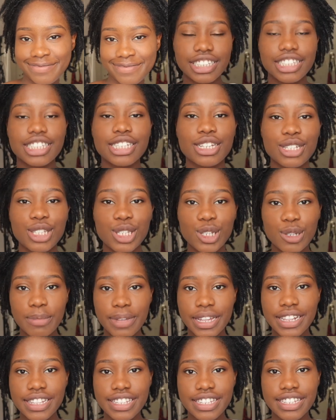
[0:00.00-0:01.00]
So 2
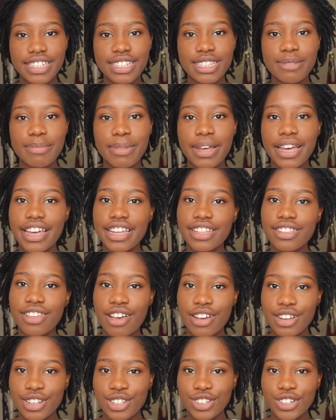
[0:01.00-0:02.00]
months into my
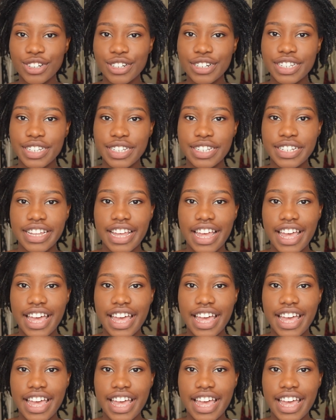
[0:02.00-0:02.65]
lock journey,